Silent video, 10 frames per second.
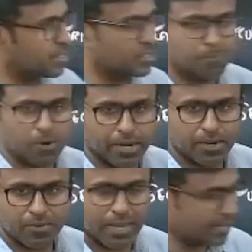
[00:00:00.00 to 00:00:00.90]
this
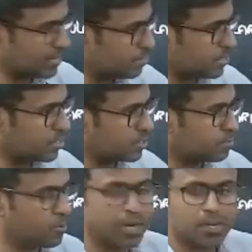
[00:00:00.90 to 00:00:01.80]
point. We accepted this
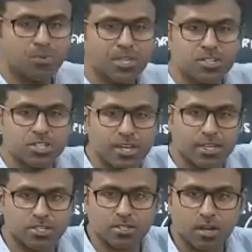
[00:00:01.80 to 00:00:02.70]
point. We
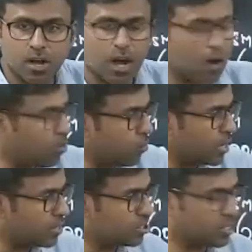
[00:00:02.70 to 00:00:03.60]
changed. How
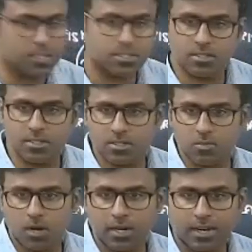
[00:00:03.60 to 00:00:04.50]
we changed, this is
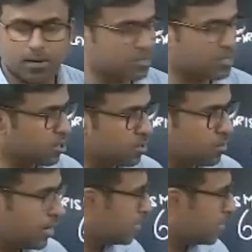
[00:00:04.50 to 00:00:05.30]
what comes in your world